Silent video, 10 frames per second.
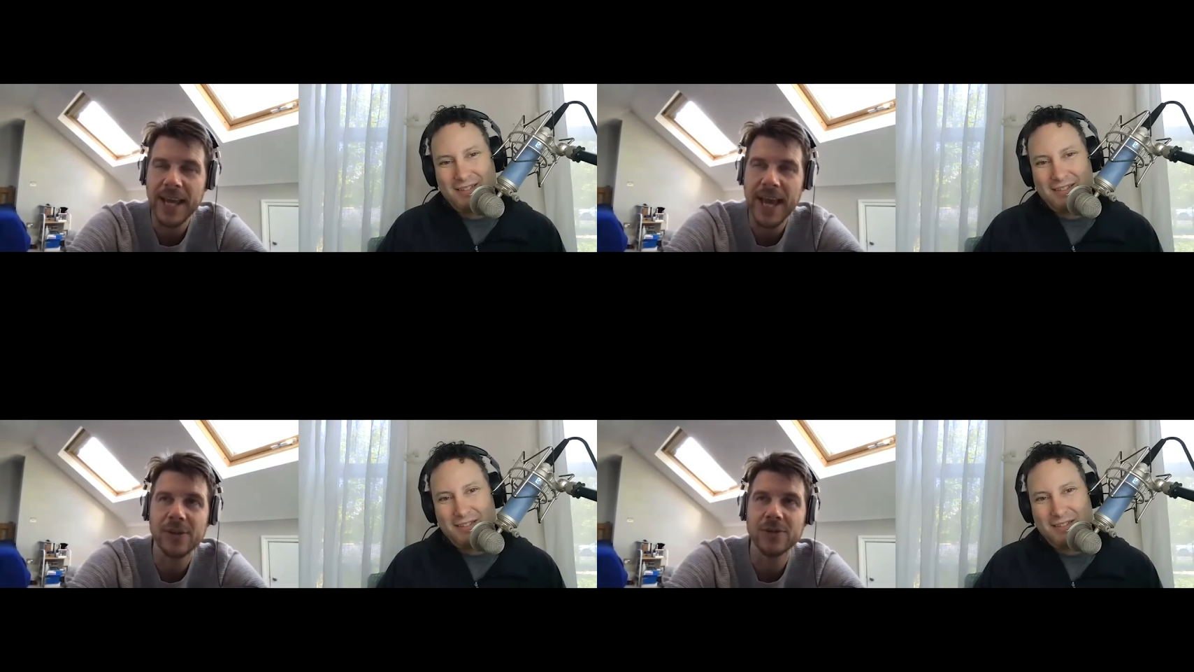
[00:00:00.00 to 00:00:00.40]

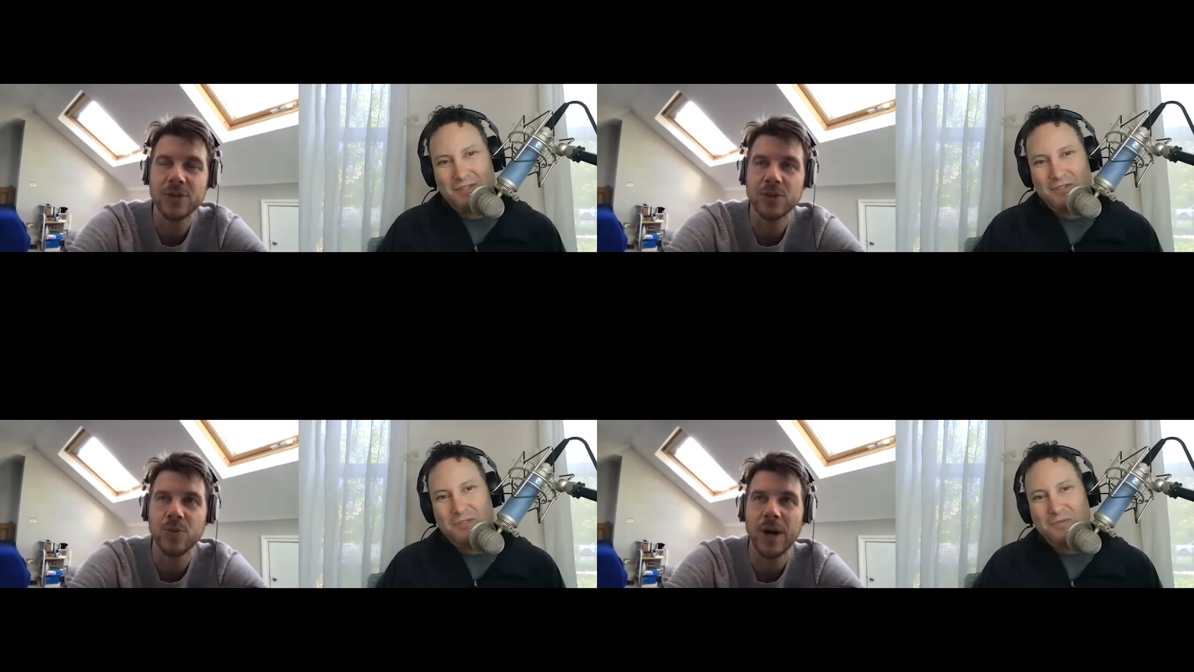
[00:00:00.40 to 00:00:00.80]
Speaker 1: else as
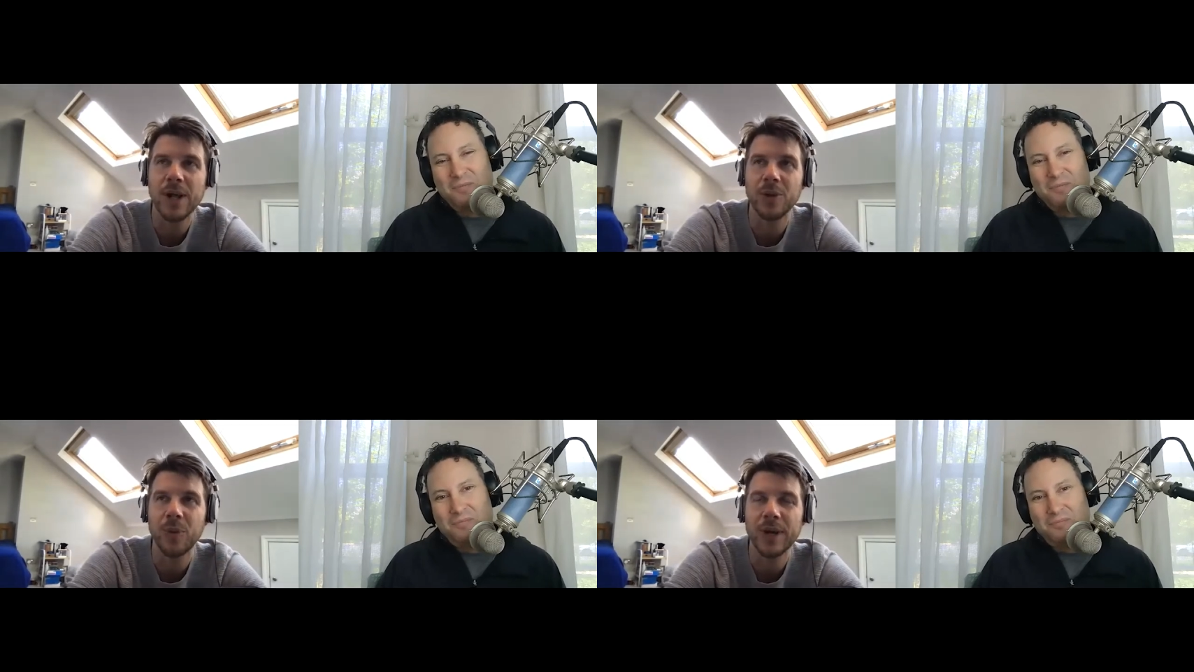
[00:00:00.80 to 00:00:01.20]
well,
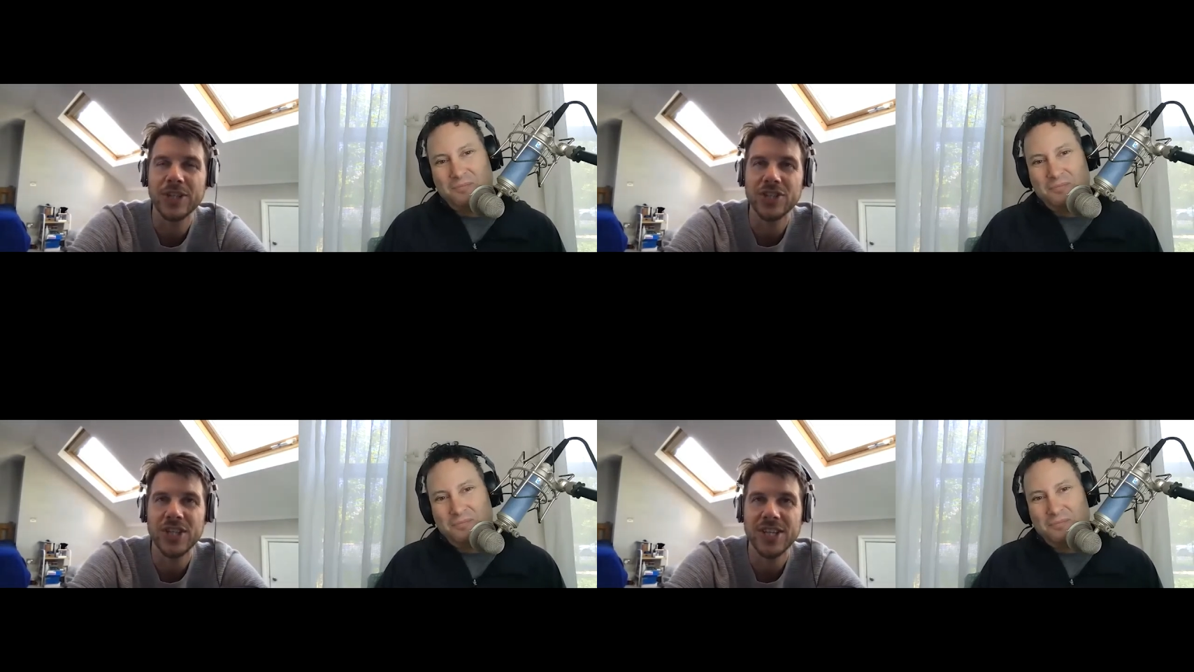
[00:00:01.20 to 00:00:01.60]
which
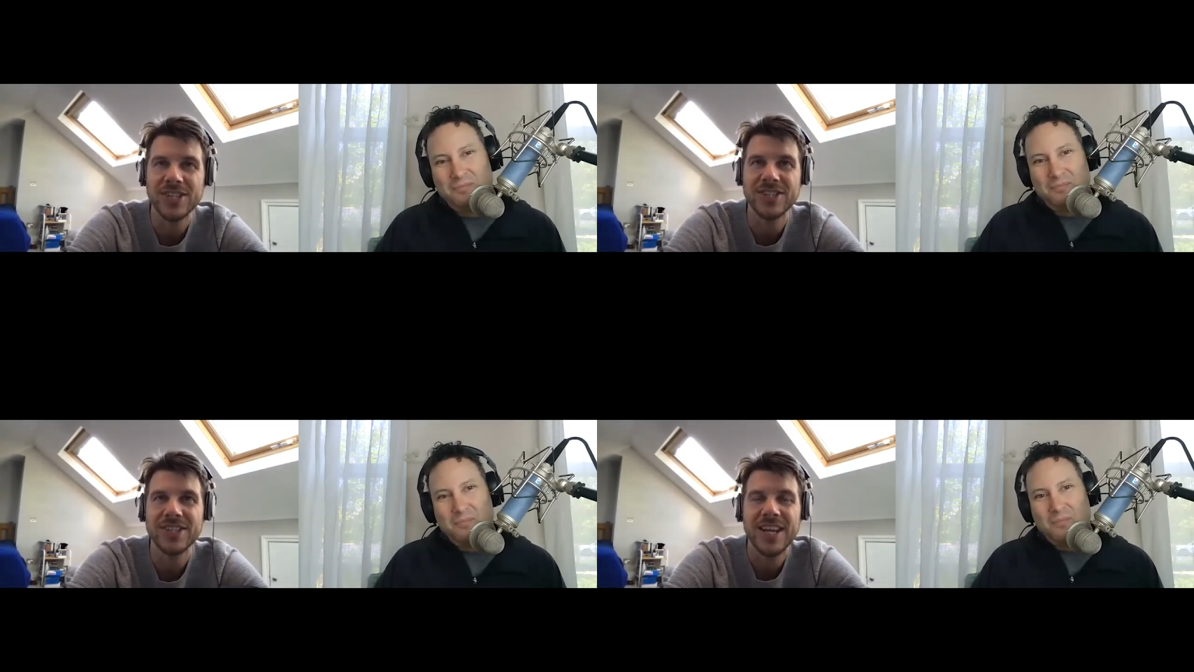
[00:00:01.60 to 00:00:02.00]

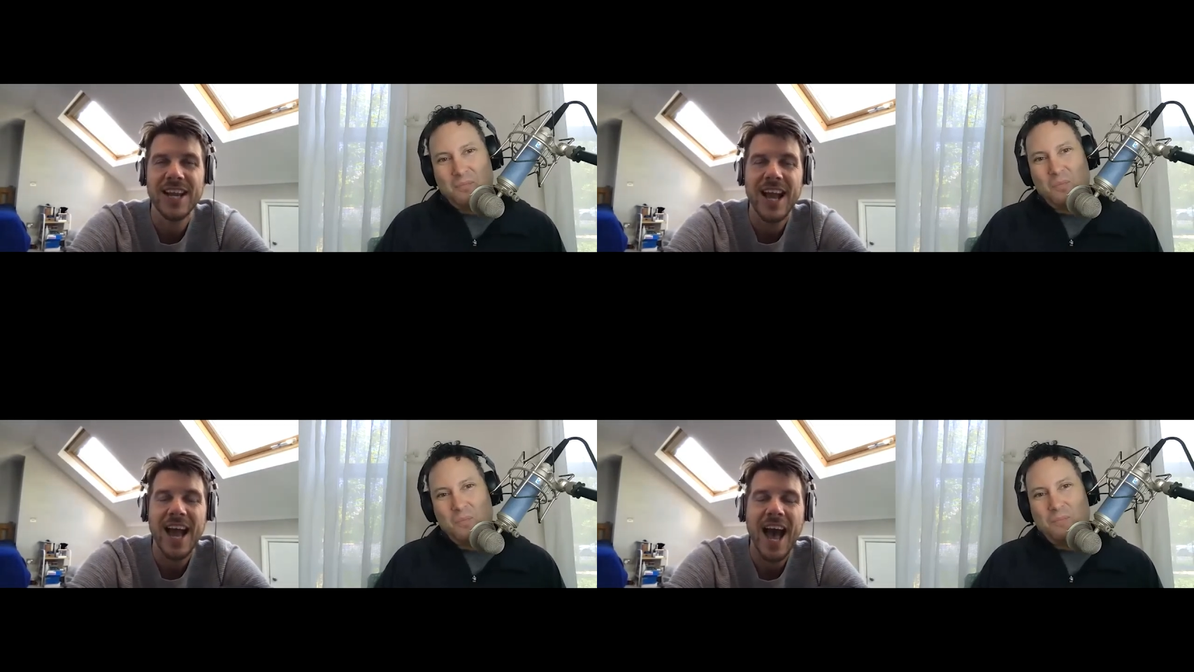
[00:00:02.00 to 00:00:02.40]
is
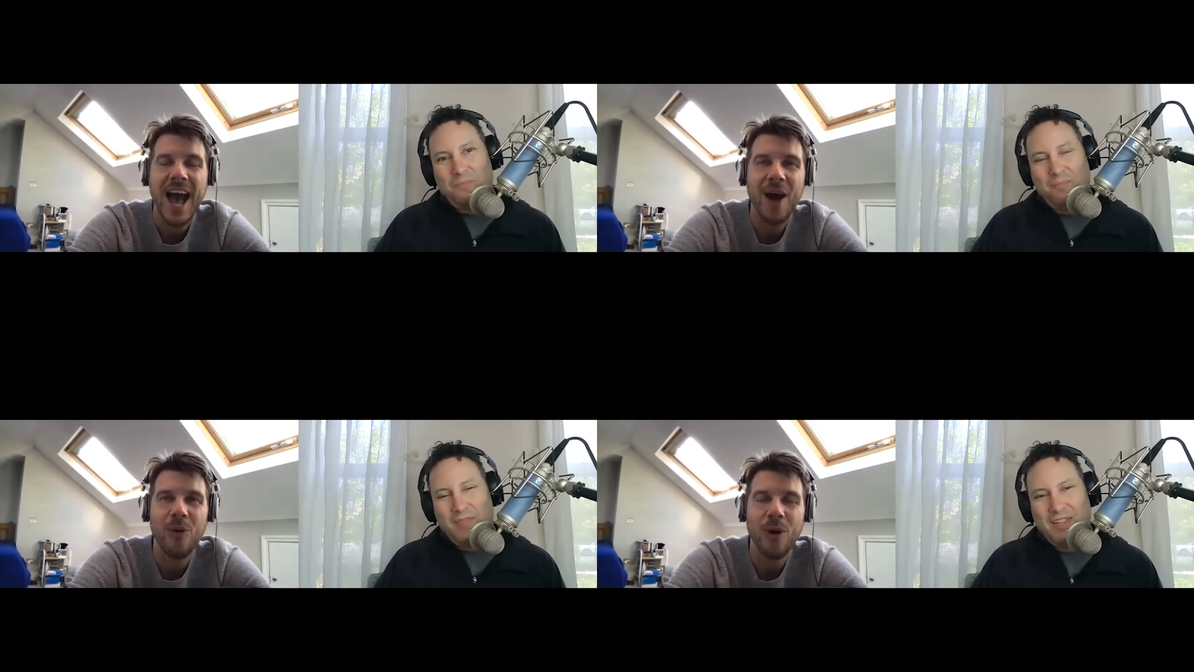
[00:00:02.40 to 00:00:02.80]

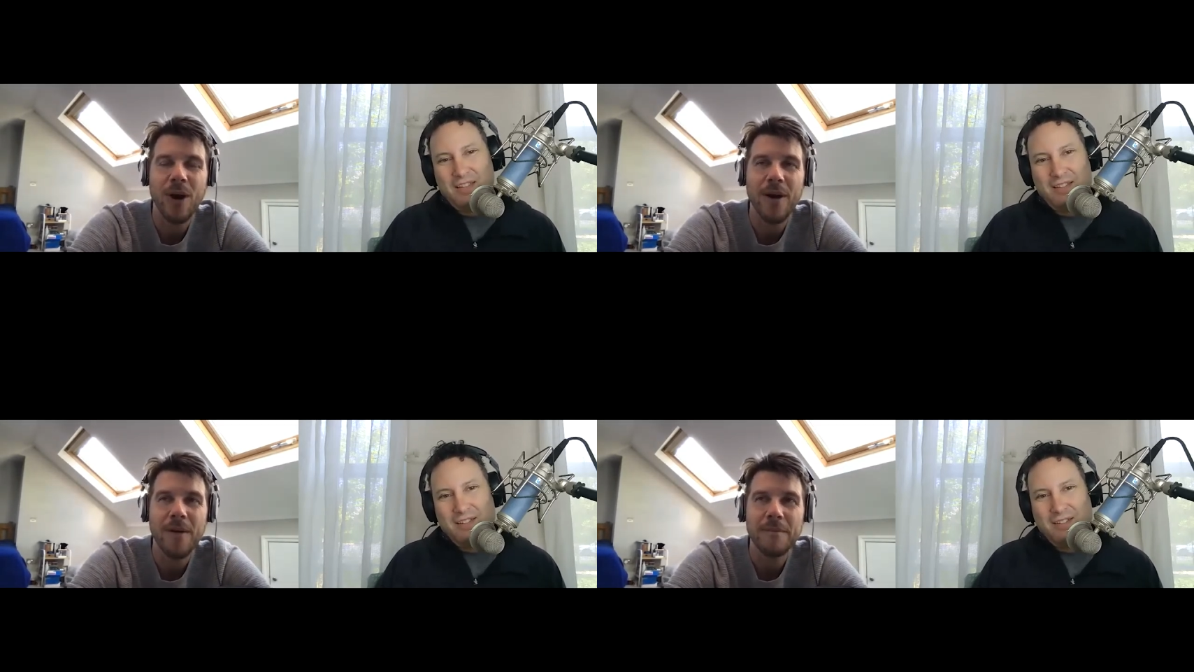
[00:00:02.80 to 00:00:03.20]
our